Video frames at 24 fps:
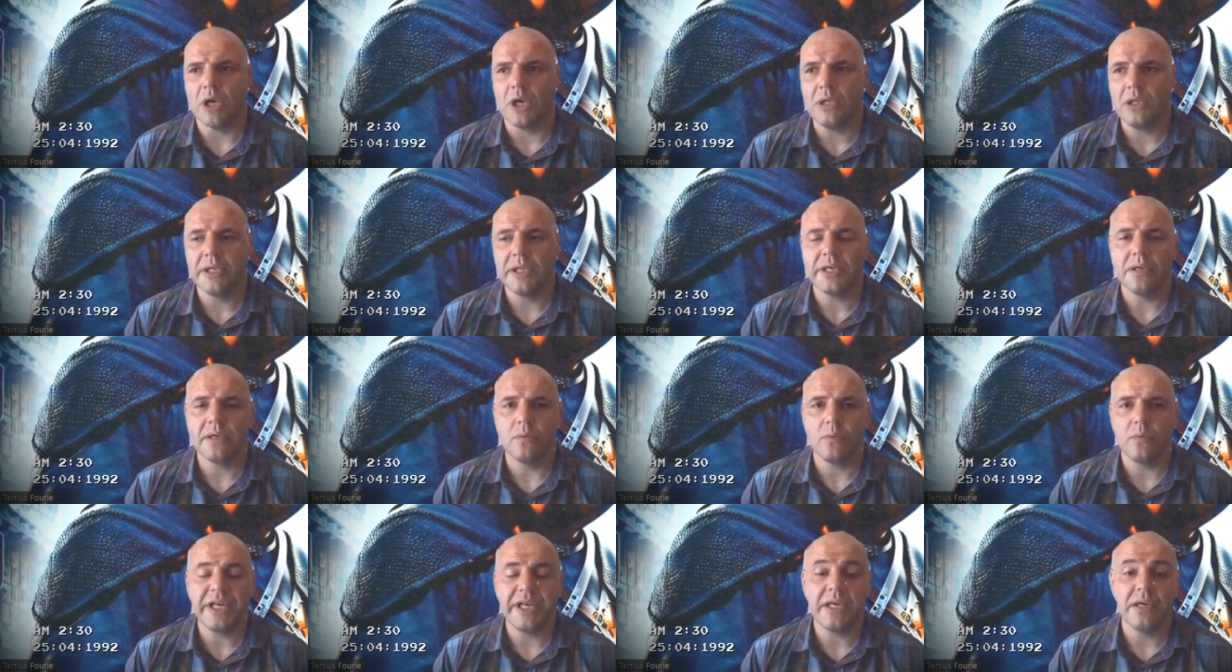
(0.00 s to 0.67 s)
While
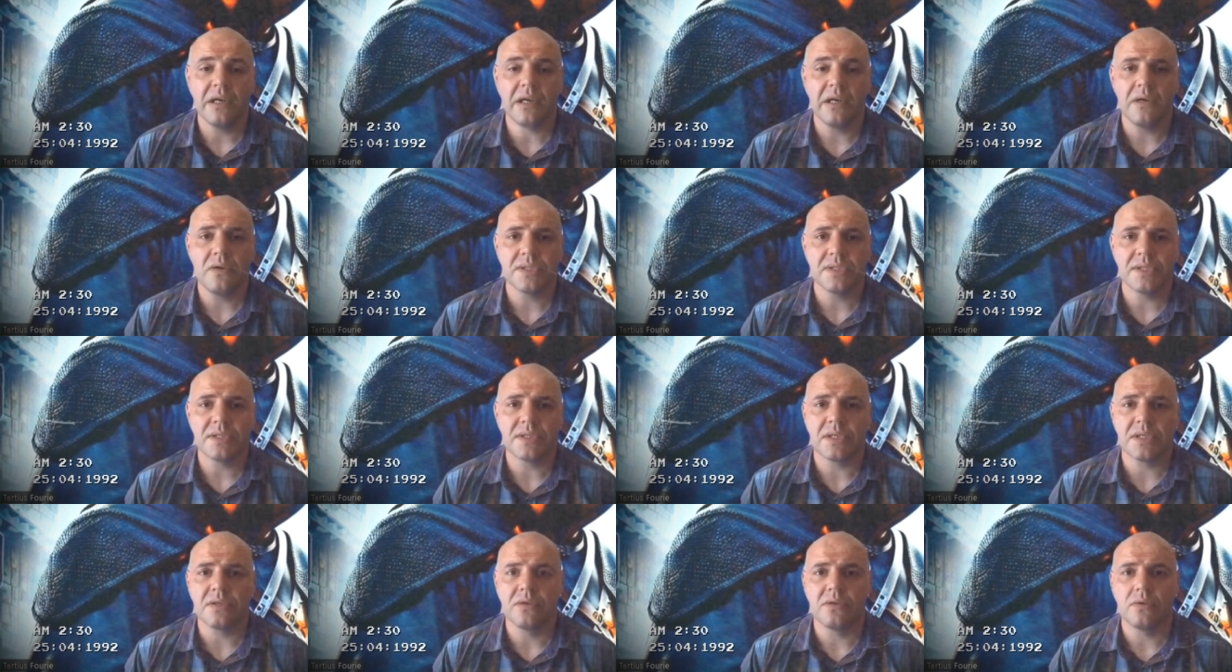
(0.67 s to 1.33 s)
he, when he
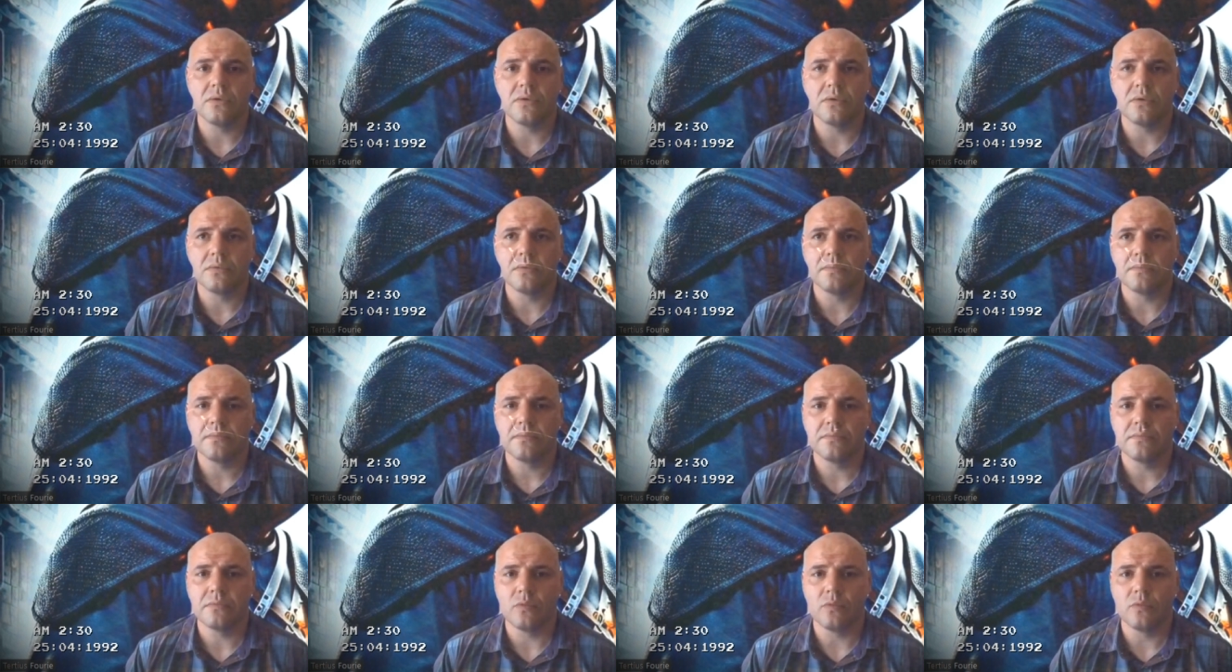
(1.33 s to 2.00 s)
closes a door,
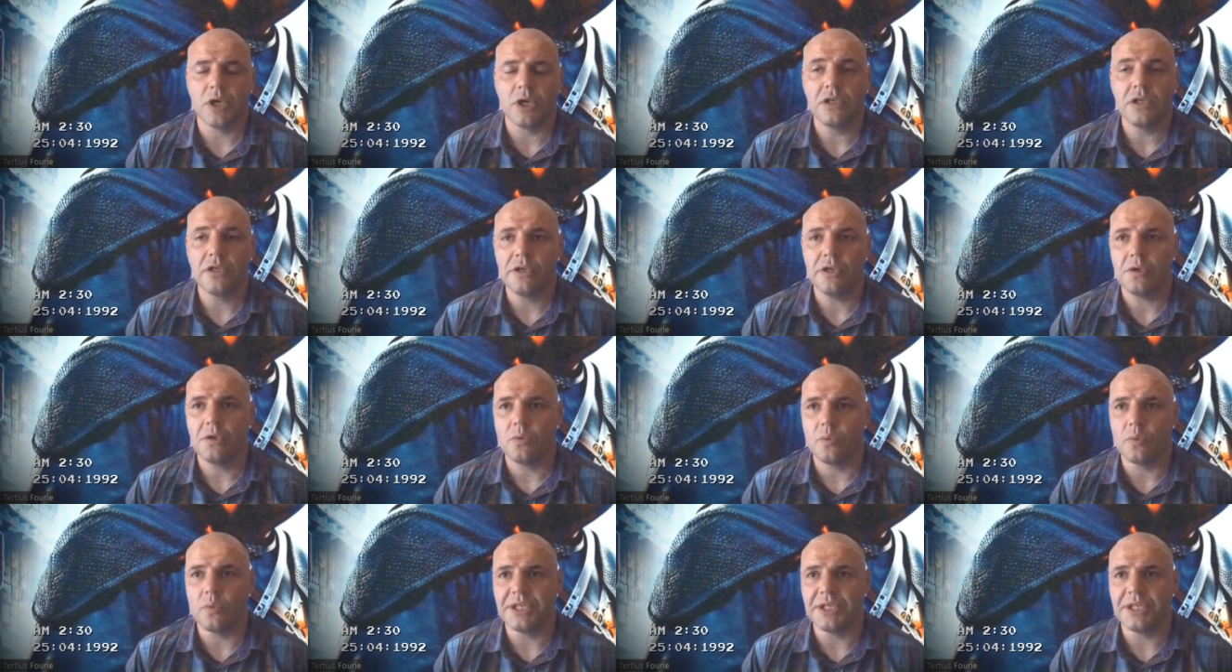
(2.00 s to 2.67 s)
while
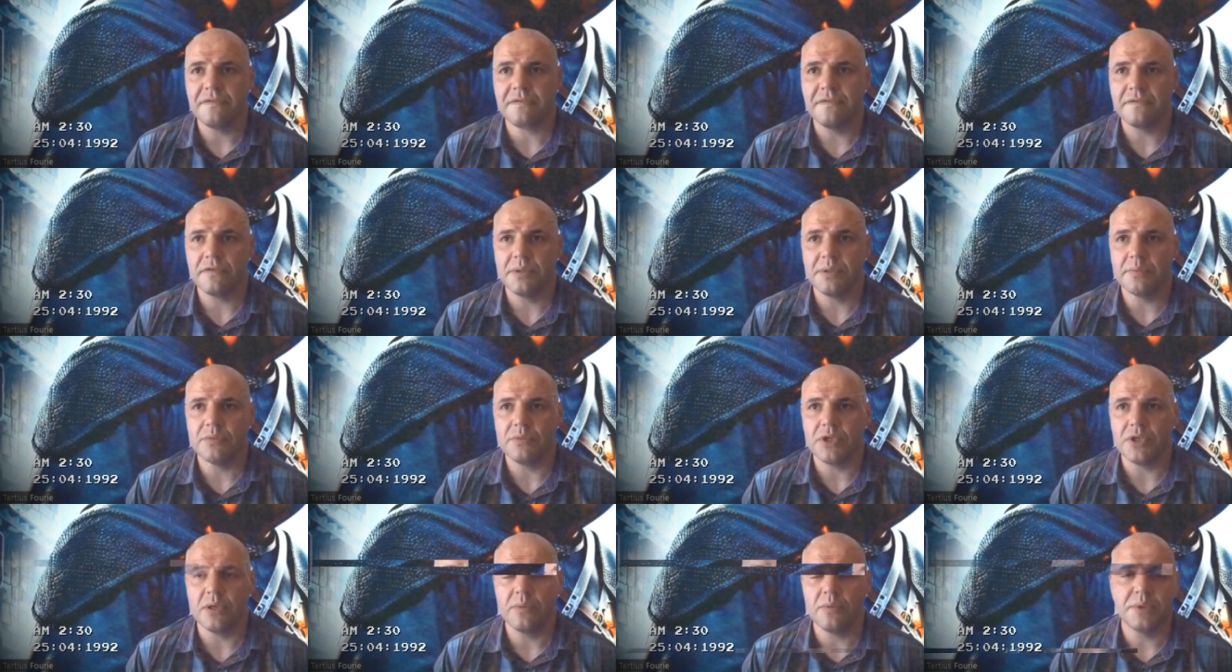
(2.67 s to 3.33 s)
you're waiting for
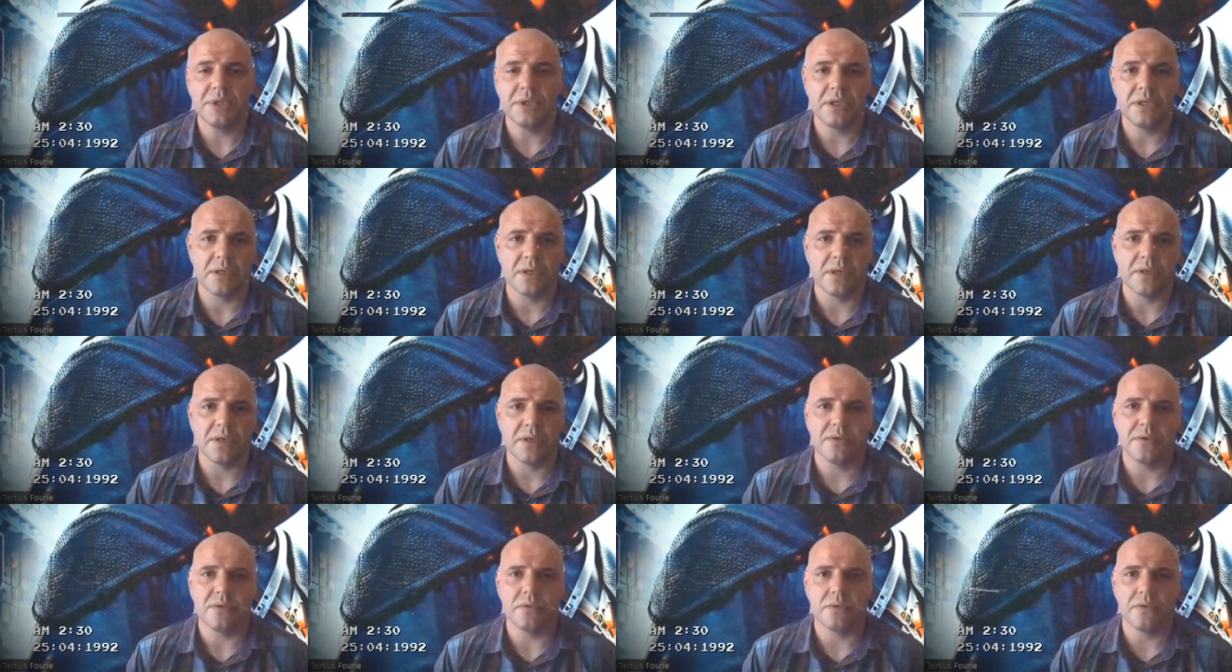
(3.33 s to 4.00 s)
him to open
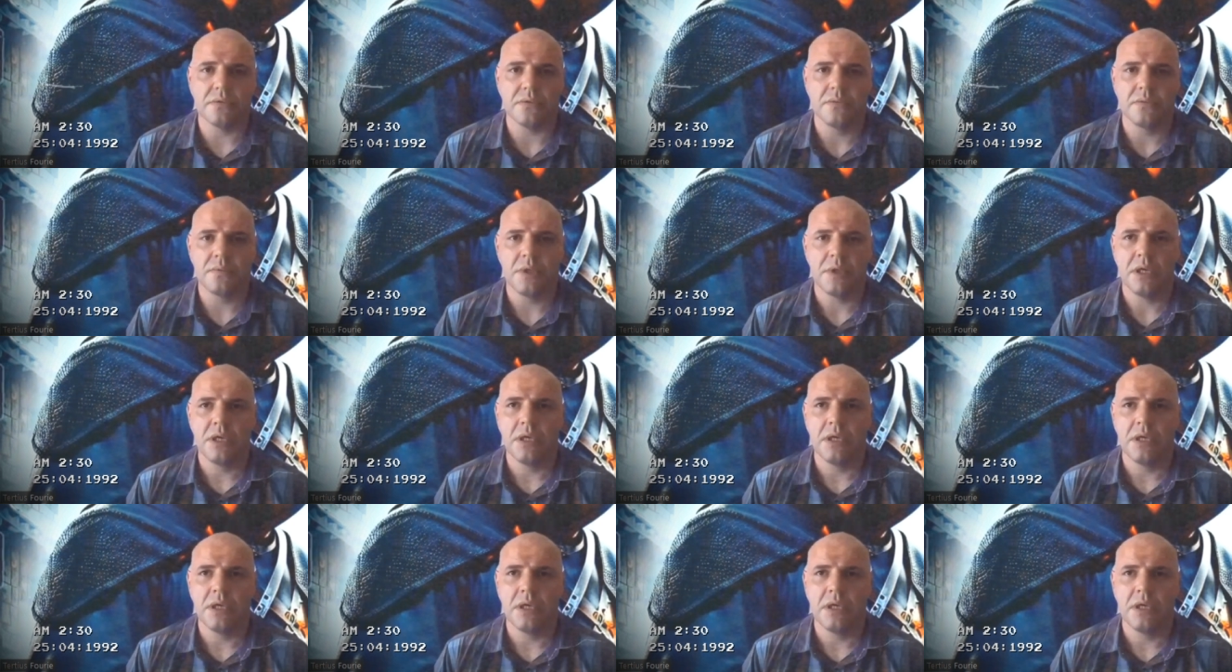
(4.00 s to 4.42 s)
another door,